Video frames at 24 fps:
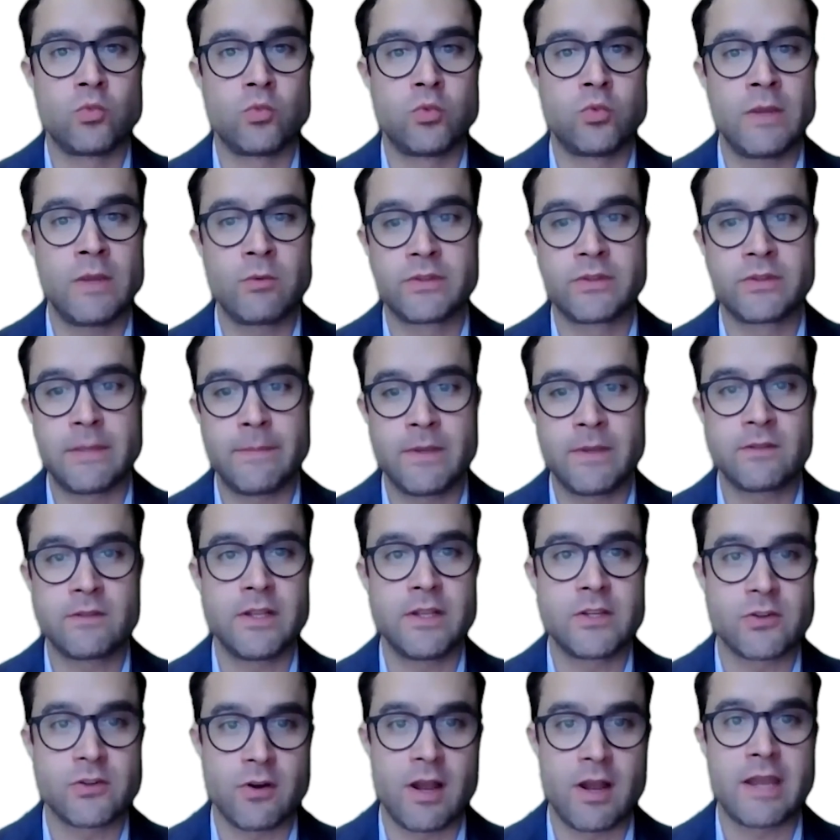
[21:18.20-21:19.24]
we will
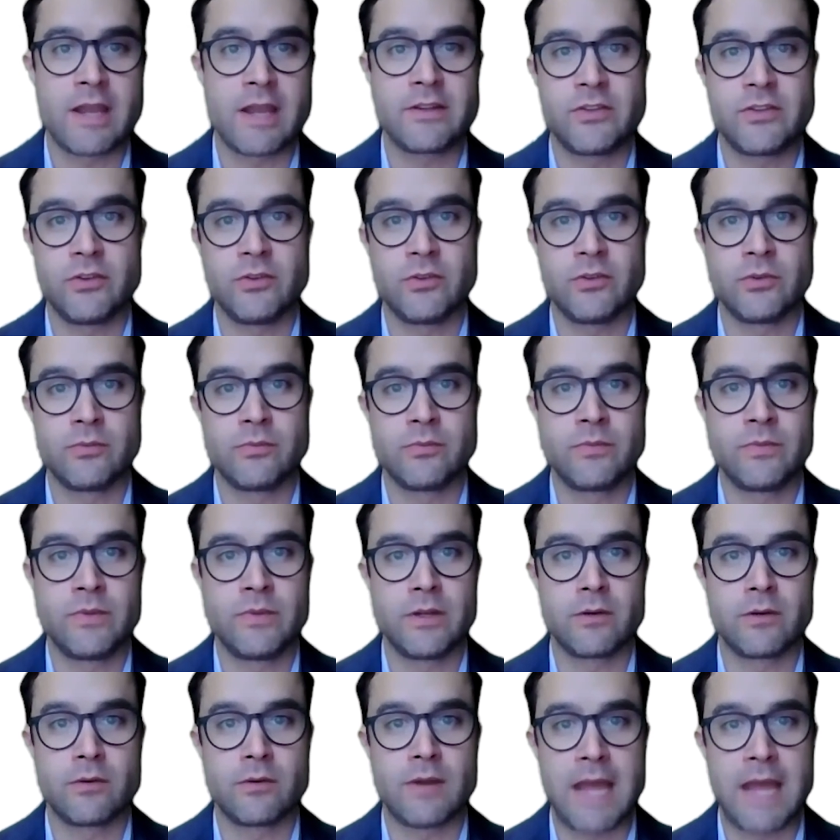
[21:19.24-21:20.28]
typically try to
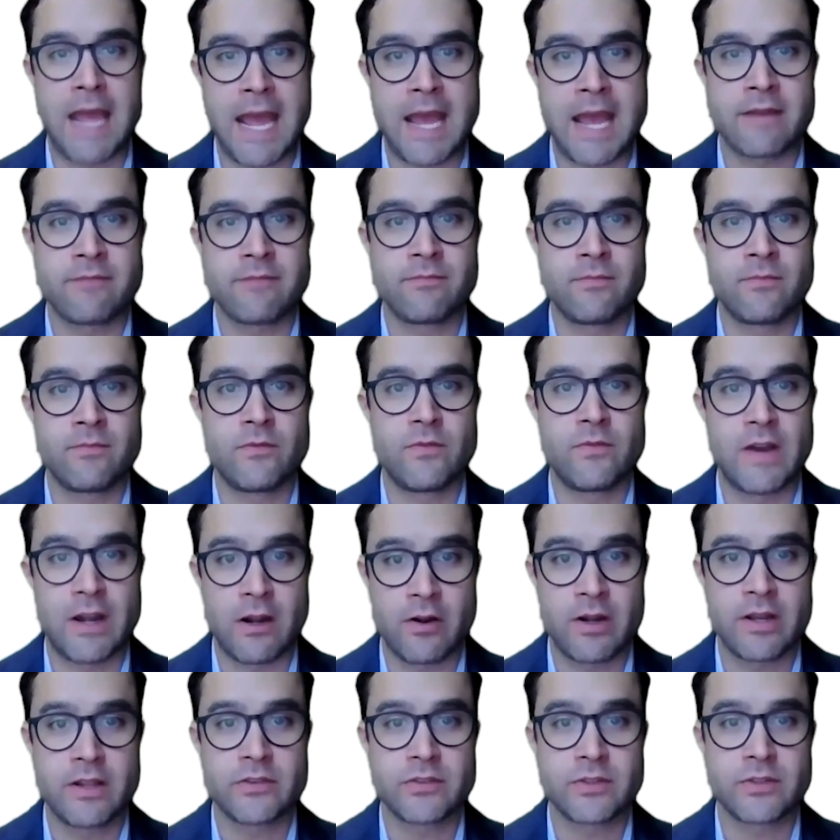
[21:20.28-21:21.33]
add
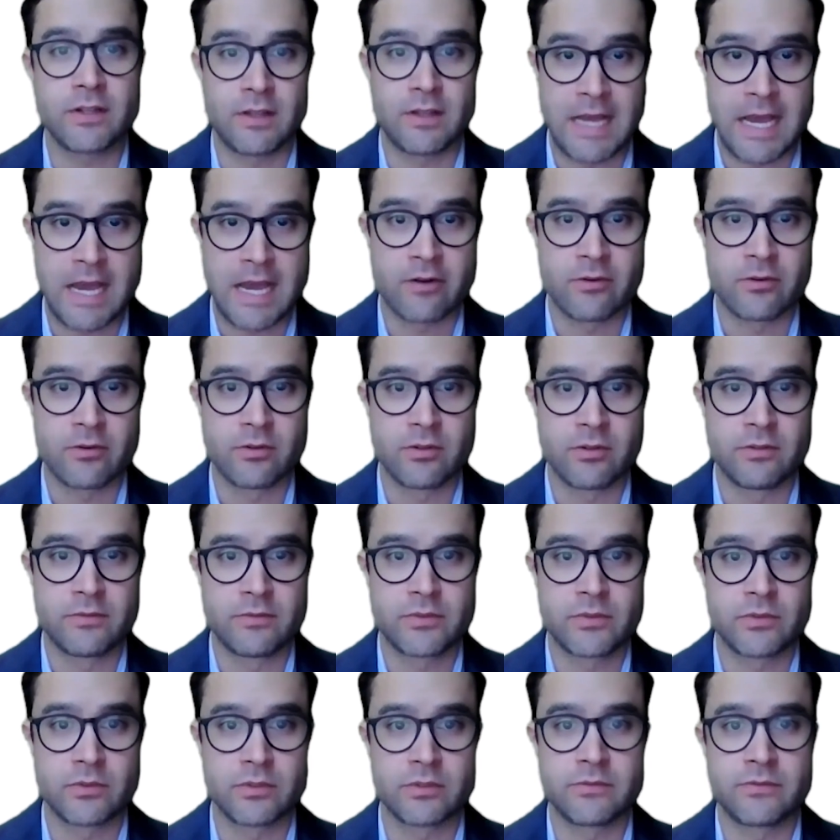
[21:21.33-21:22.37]
various
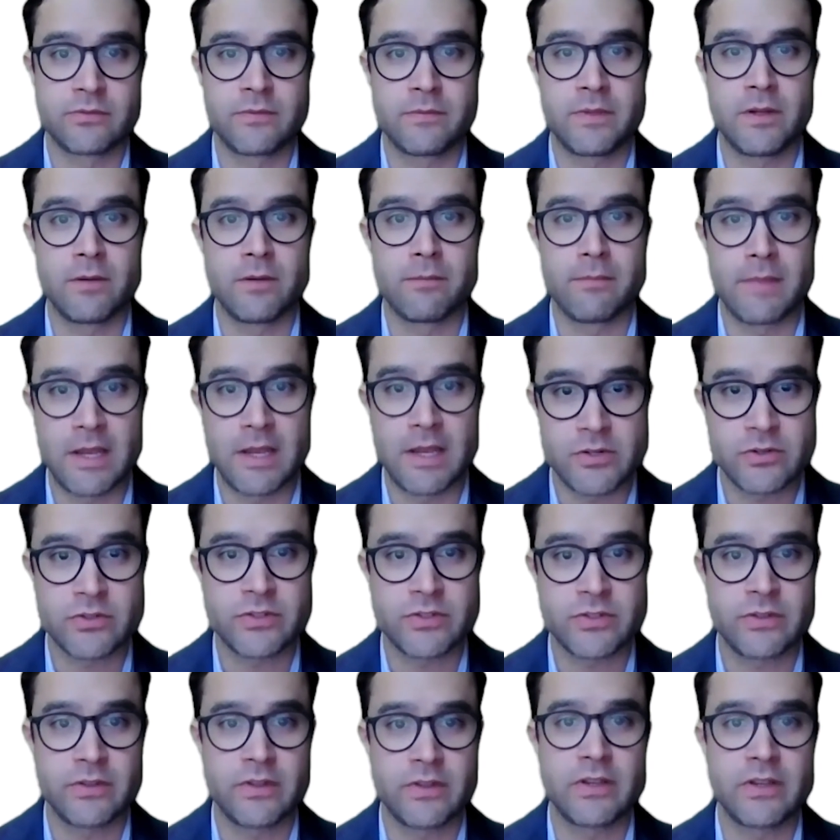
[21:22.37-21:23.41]
collateral sort of
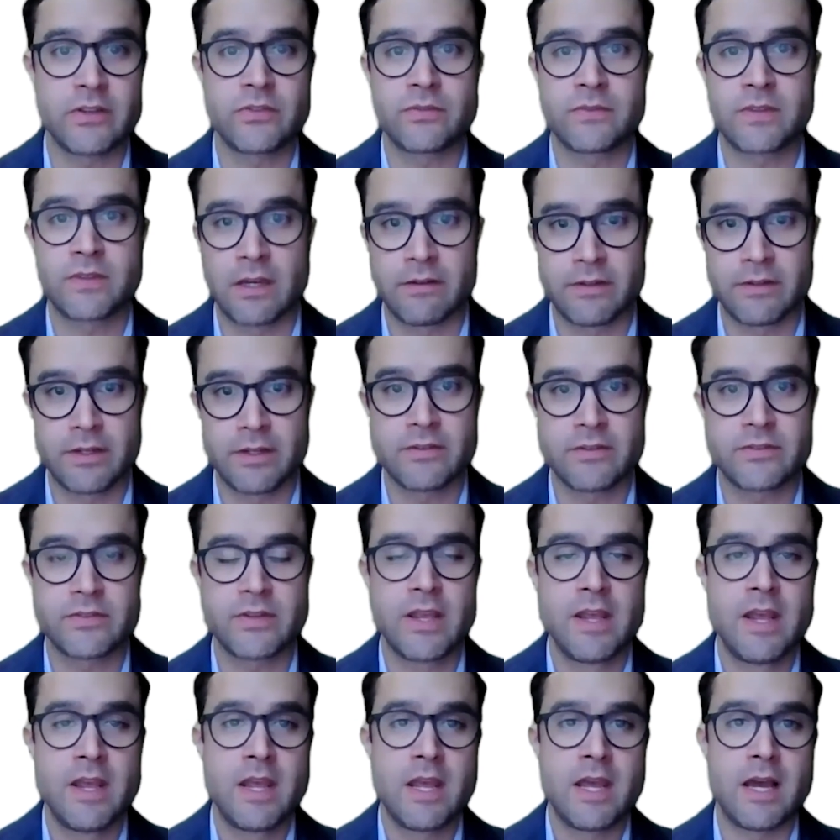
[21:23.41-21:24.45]
measures to this, covenants,